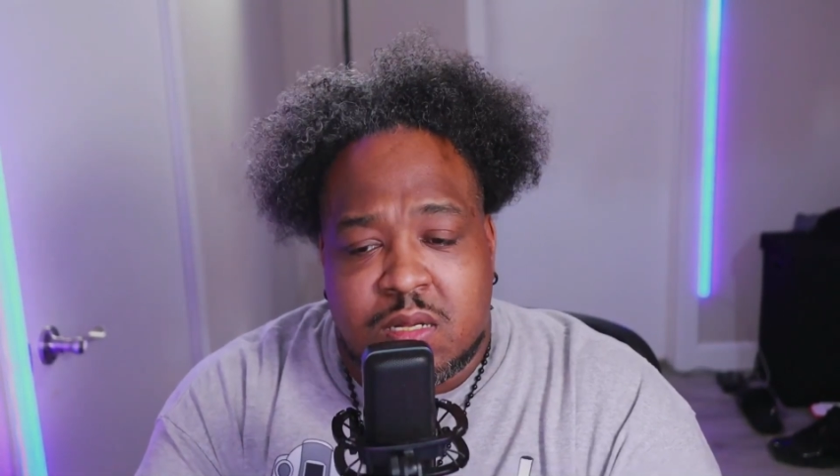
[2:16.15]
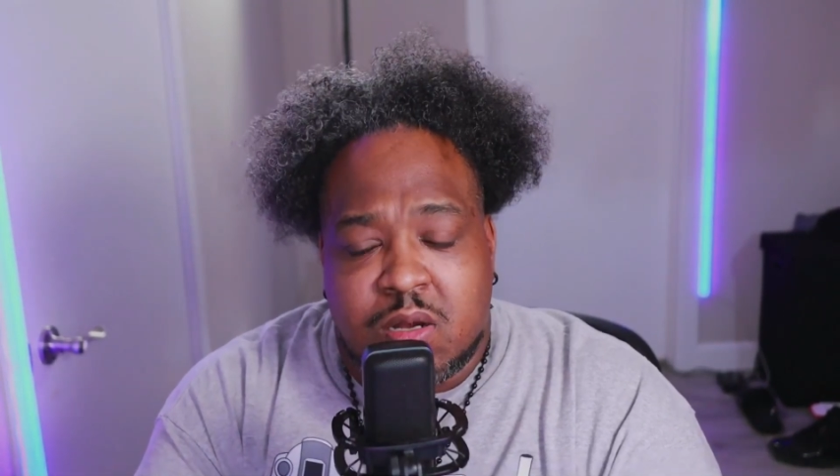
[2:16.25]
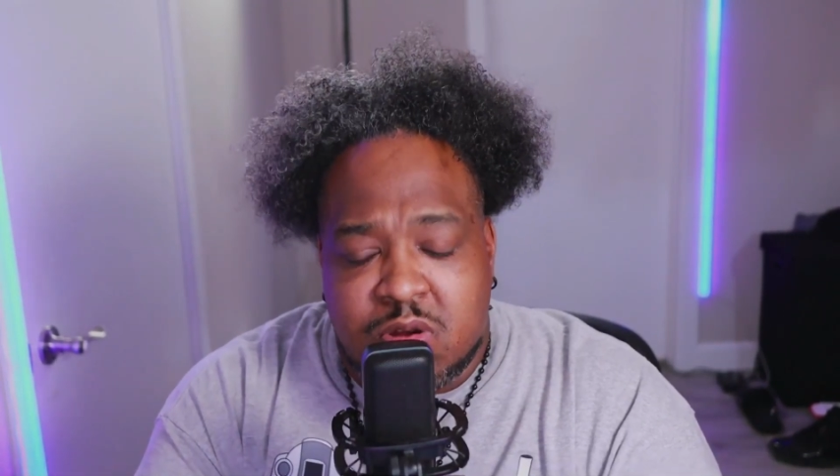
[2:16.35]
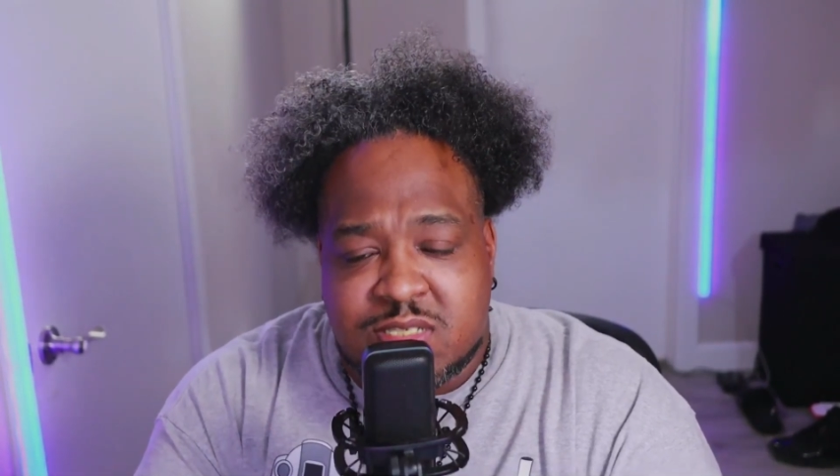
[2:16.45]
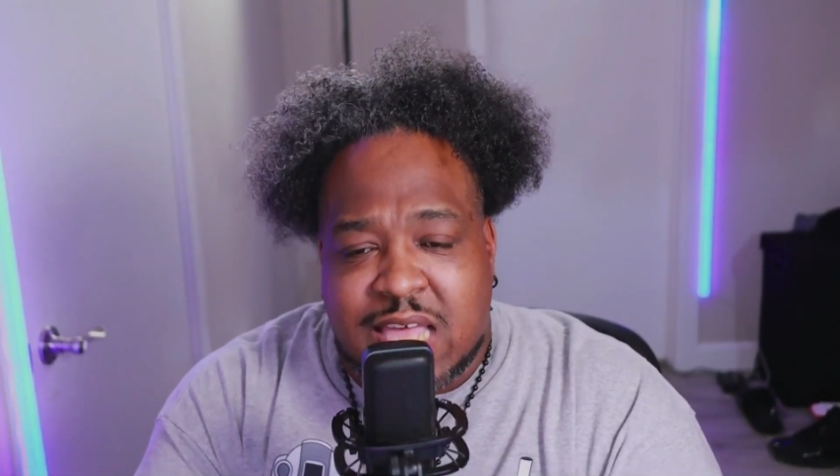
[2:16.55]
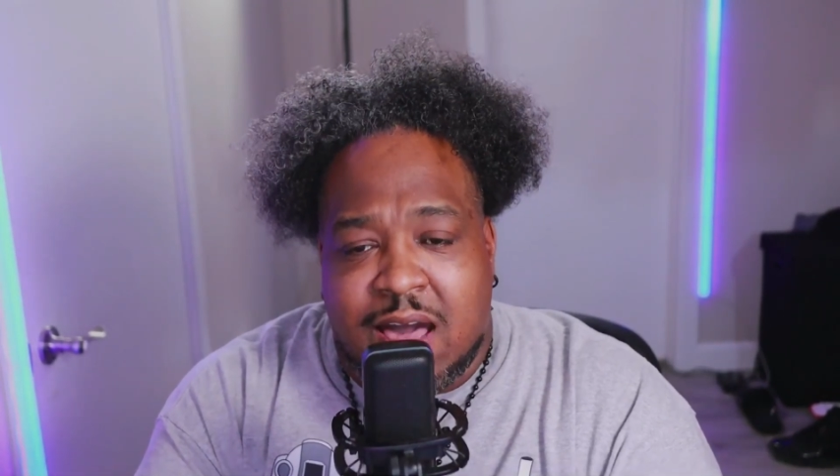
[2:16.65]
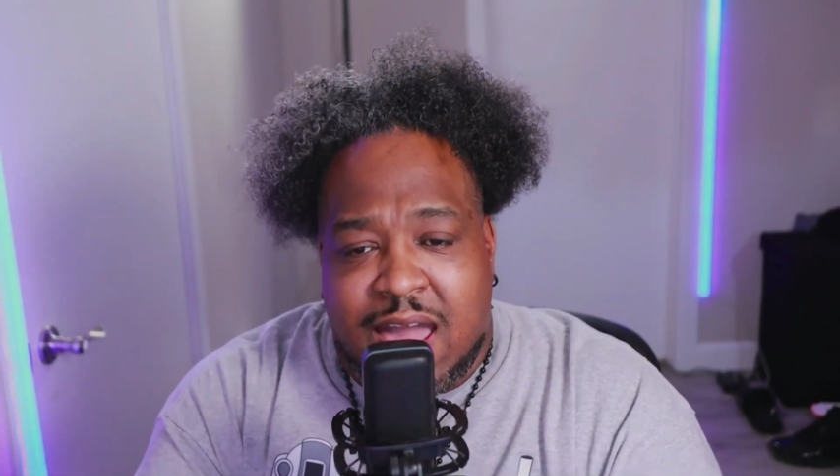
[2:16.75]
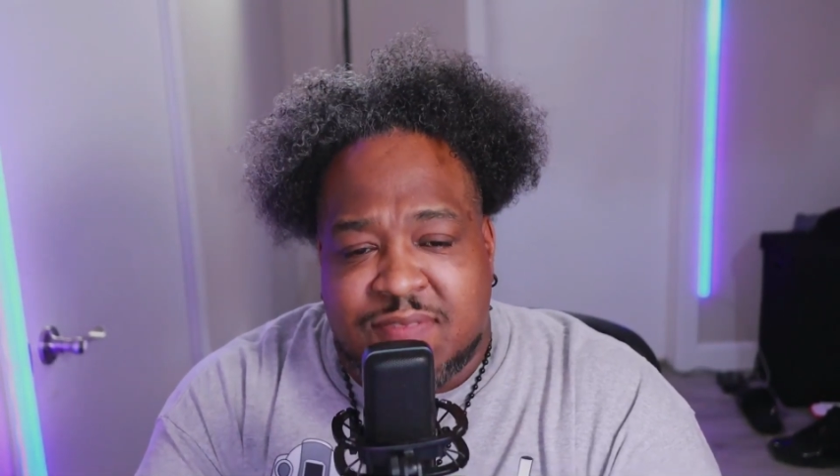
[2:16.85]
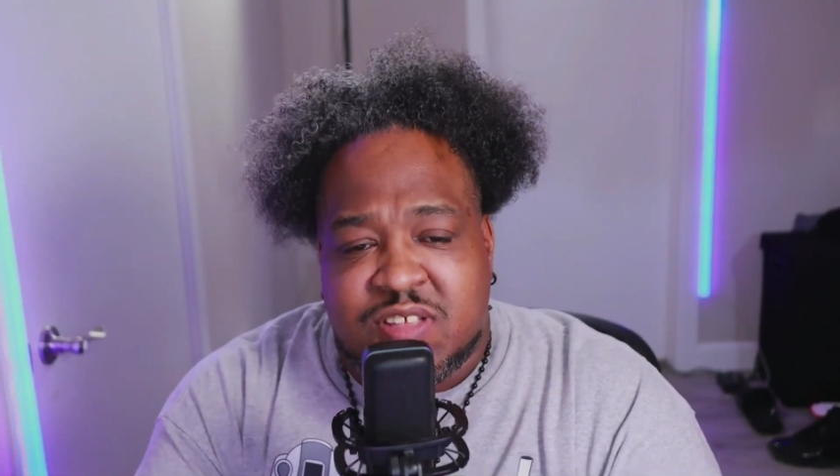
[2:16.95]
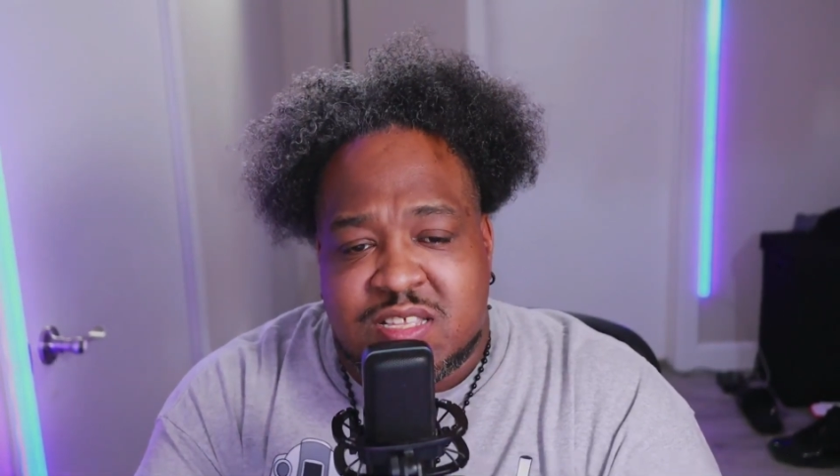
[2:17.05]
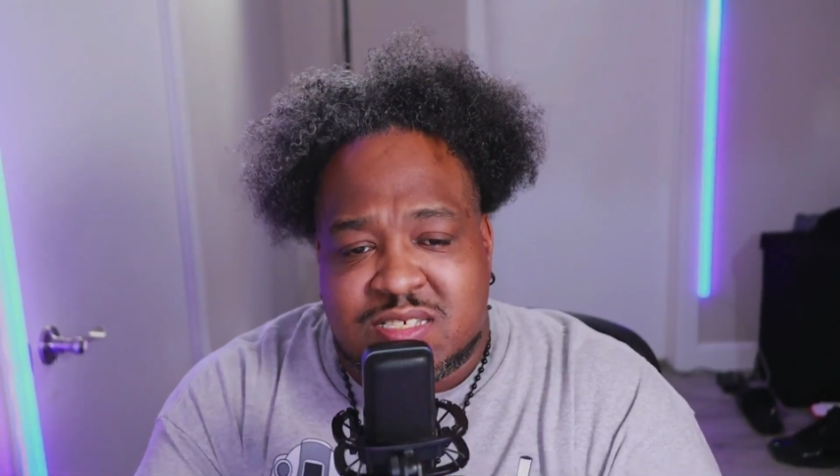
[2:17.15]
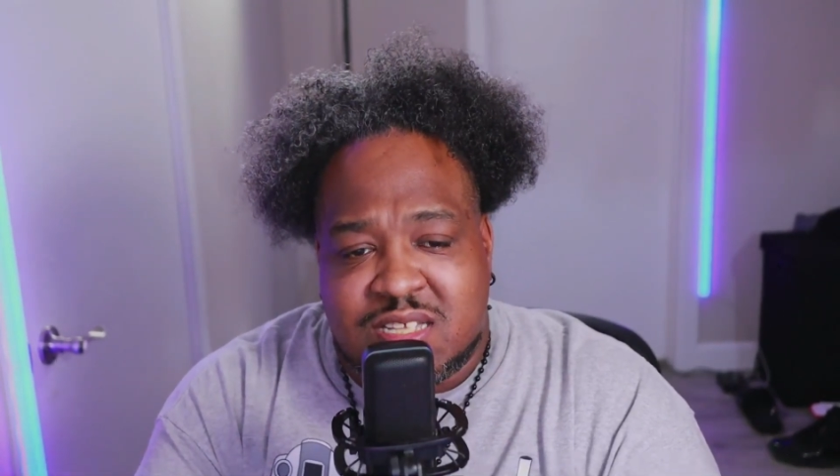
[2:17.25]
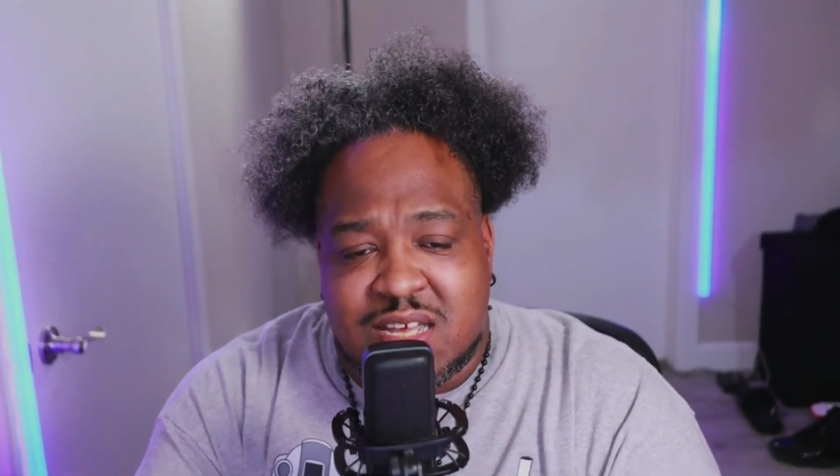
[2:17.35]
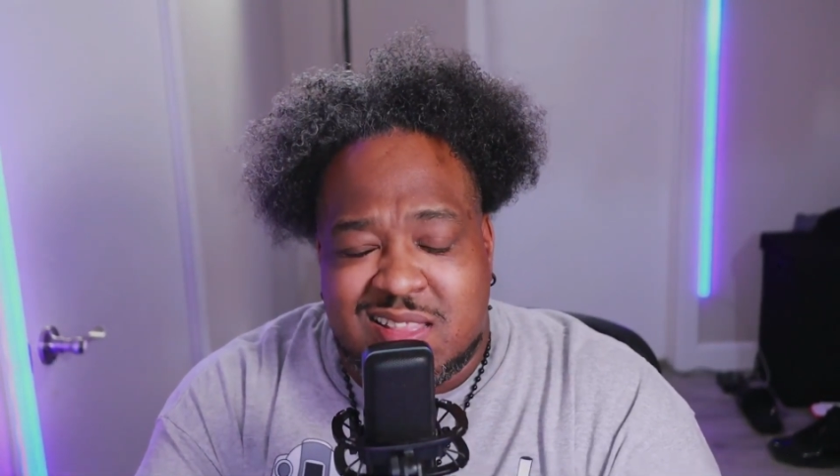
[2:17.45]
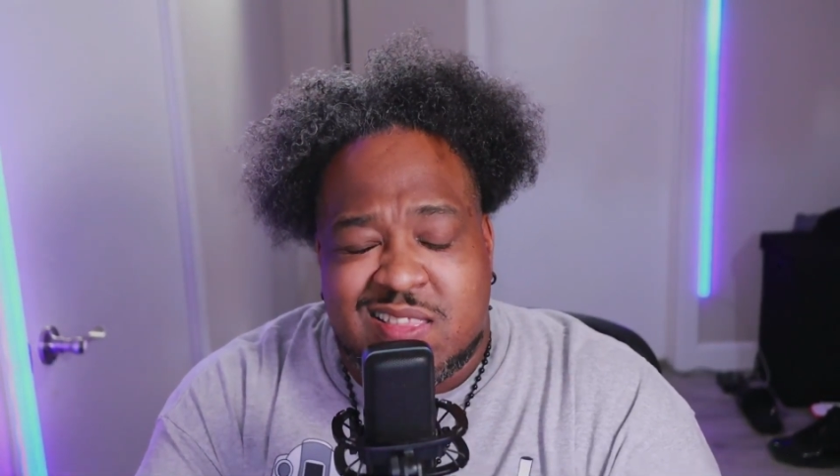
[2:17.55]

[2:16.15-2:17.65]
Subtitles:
Notice how after the stun,